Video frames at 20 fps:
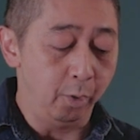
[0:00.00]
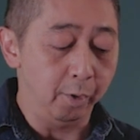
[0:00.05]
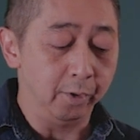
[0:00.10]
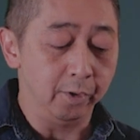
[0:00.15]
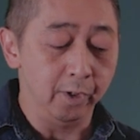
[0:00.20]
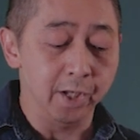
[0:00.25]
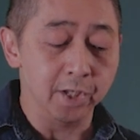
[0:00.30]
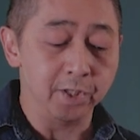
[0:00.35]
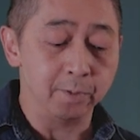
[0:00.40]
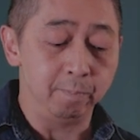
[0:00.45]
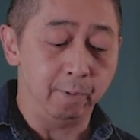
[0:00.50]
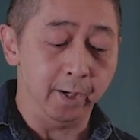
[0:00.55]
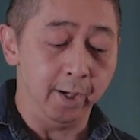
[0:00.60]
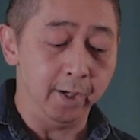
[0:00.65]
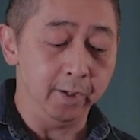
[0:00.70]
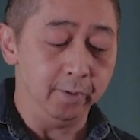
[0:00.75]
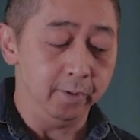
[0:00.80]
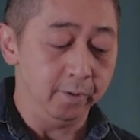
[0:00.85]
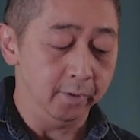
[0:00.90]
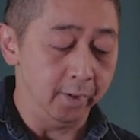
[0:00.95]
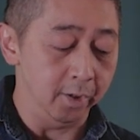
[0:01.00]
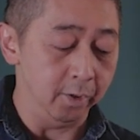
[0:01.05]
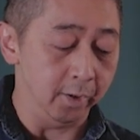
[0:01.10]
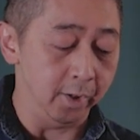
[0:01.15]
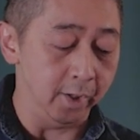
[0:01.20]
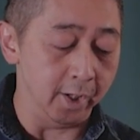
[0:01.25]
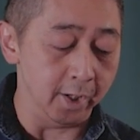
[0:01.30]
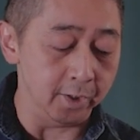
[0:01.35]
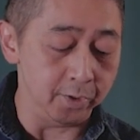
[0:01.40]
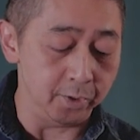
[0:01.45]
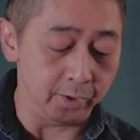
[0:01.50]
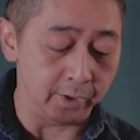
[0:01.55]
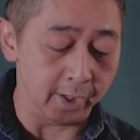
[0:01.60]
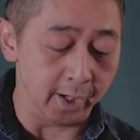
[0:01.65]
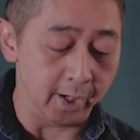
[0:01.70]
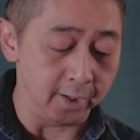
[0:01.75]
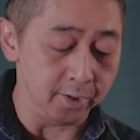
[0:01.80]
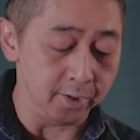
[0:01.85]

quick release plate that you can actually